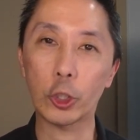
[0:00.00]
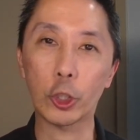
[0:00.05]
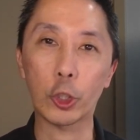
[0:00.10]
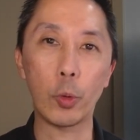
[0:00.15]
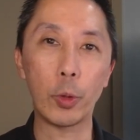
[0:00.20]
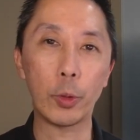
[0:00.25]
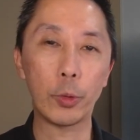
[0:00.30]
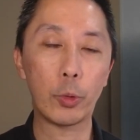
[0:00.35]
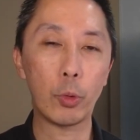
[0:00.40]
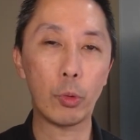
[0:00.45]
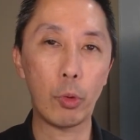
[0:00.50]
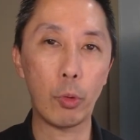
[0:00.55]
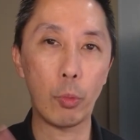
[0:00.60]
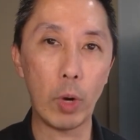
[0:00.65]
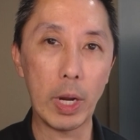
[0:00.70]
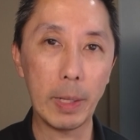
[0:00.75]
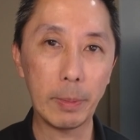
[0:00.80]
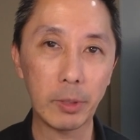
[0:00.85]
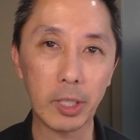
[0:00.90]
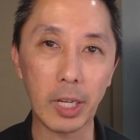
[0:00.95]
going through their
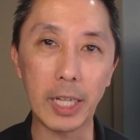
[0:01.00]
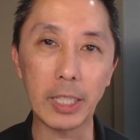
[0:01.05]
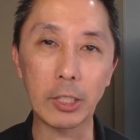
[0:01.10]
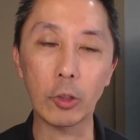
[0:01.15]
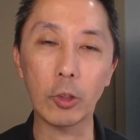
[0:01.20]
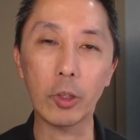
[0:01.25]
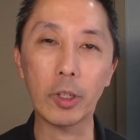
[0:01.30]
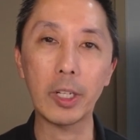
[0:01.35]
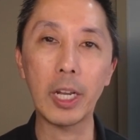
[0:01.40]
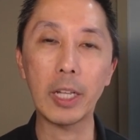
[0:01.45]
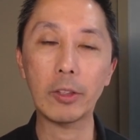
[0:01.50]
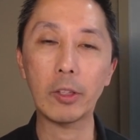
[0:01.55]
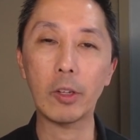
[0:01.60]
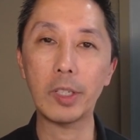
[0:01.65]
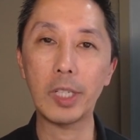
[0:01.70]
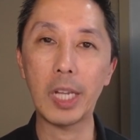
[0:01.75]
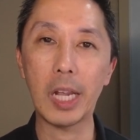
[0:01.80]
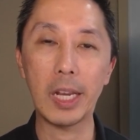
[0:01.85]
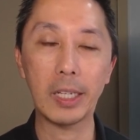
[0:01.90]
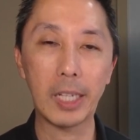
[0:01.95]
websites, looking at their
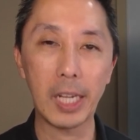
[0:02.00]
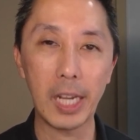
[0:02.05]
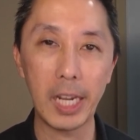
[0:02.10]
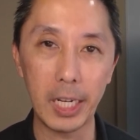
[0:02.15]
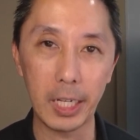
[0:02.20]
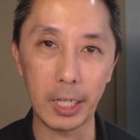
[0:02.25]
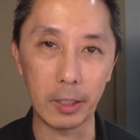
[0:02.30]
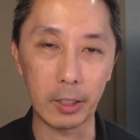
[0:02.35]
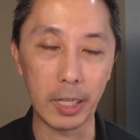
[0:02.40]
10K,